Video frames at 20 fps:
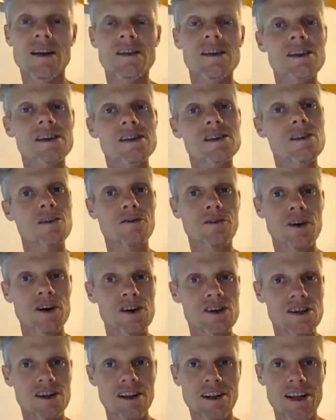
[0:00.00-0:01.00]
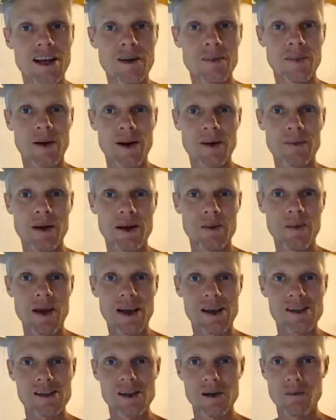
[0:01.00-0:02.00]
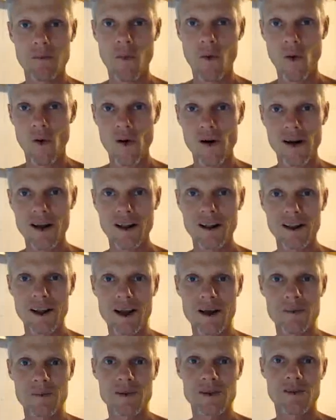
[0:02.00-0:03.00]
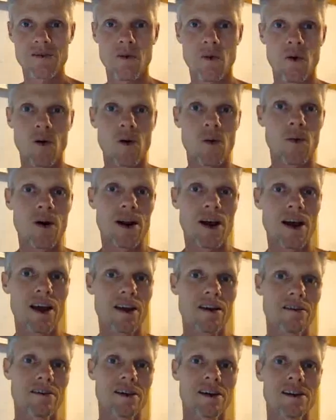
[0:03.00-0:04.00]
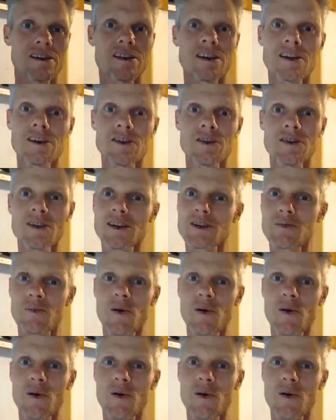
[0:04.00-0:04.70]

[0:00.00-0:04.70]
This is the first clip, and I'm going to make some more clips for when I continue this